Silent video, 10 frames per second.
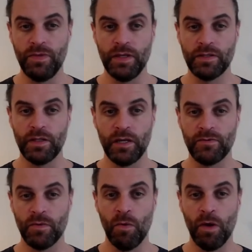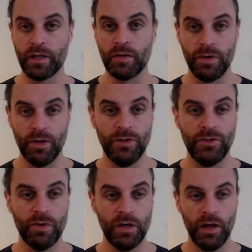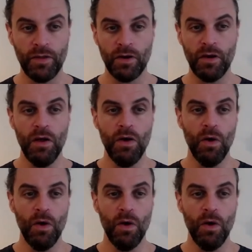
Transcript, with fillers: these things from one computer to another,